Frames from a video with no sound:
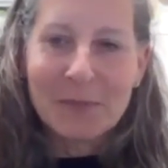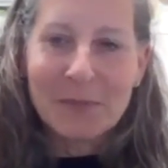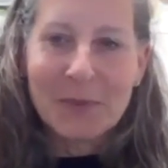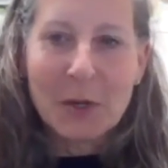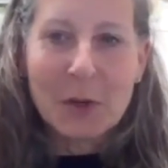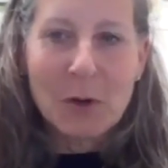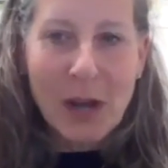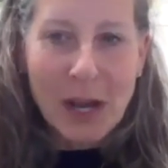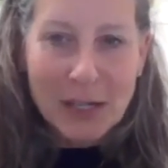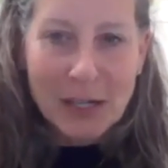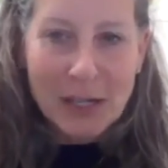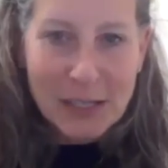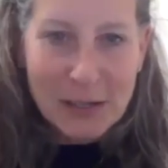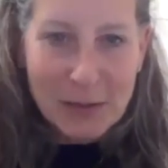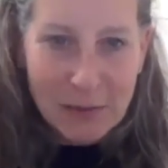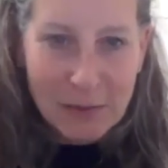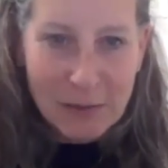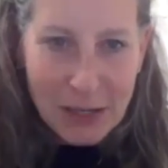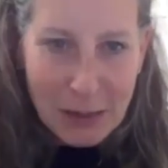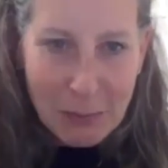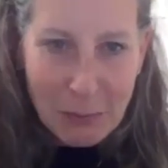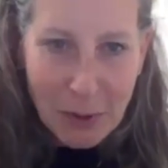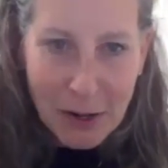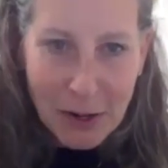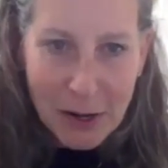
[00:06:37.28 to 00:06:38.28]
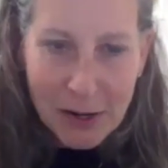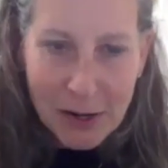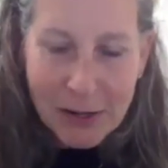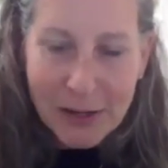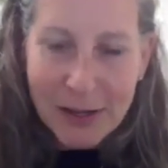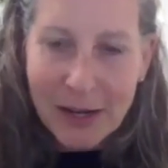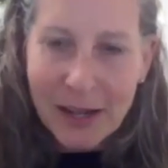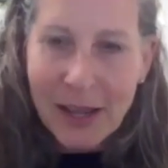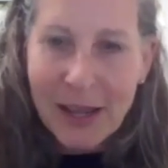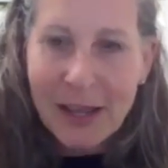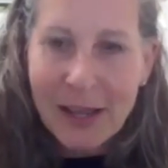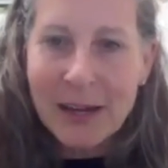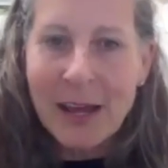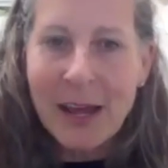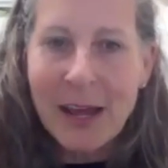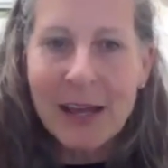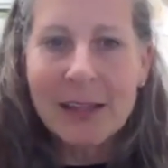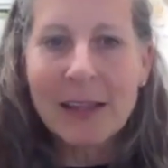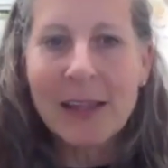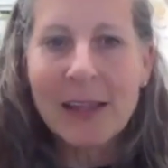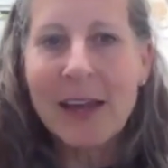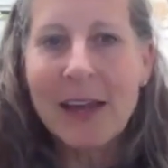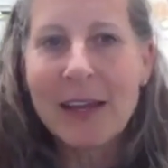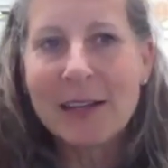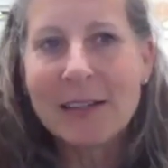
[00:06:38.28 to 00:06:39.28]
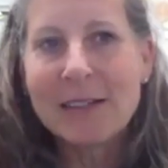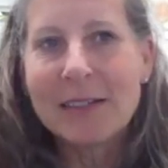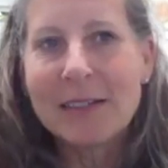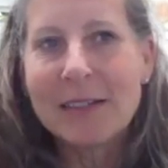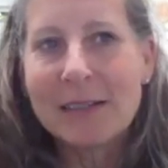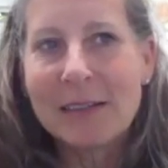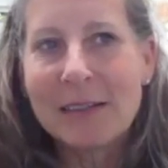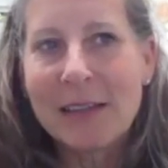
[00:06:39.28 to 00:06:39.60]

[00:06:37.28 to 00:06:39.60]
creativity part. And I liked